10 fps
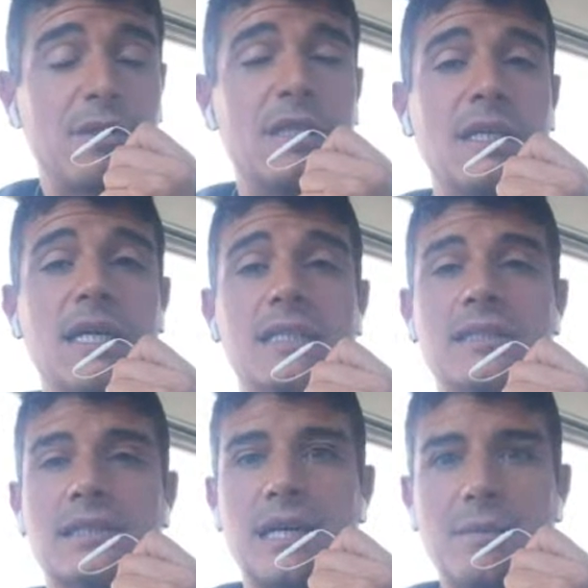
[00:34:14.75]
looking at
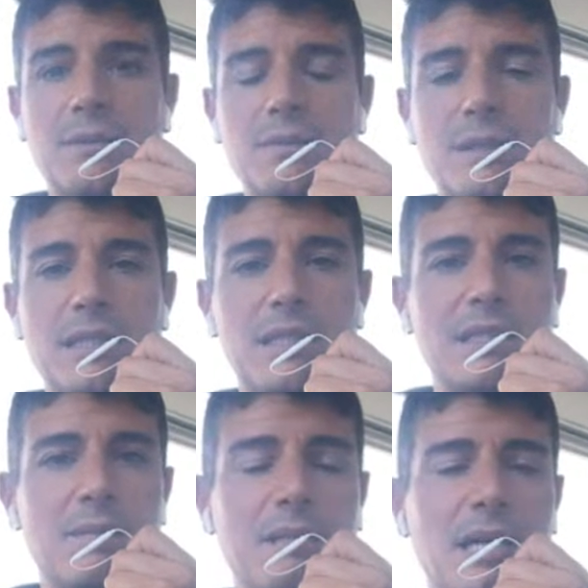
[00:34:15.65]
carbon, but at
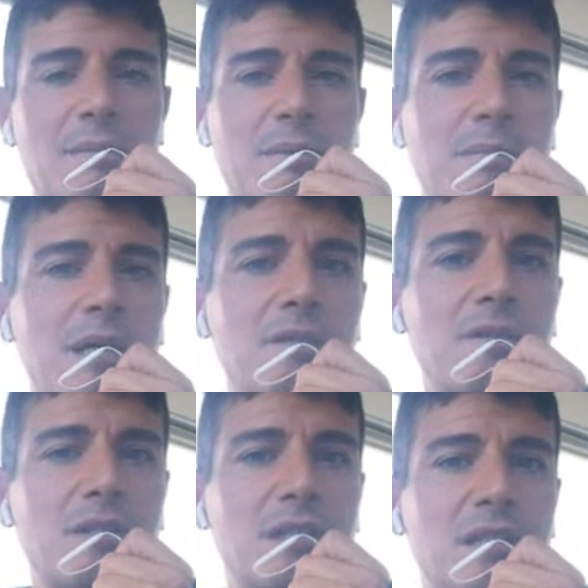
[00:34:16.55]
the same time, and
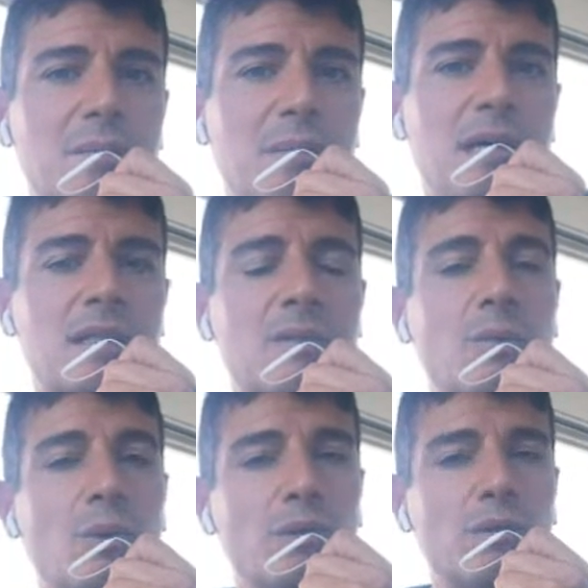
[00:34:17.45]
biodiversity
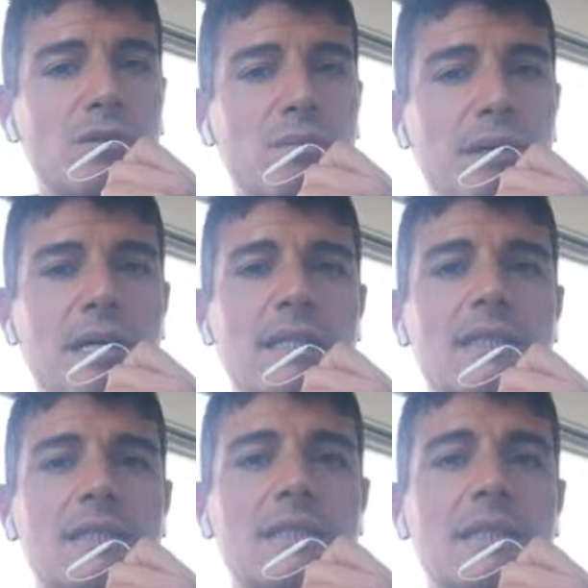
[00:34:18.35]
impact, water
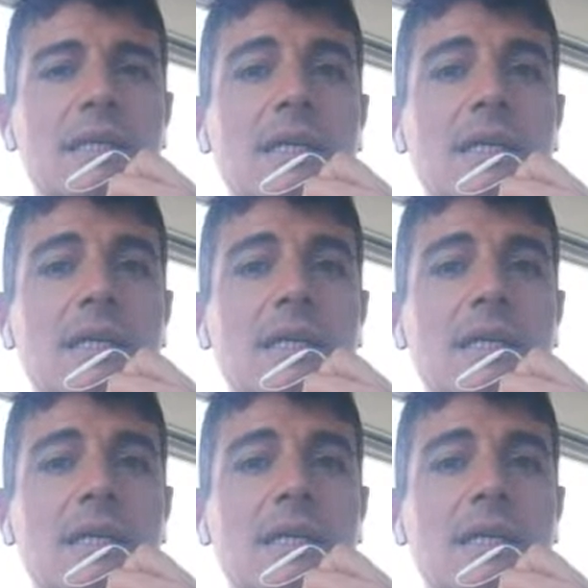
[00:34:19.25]
impact,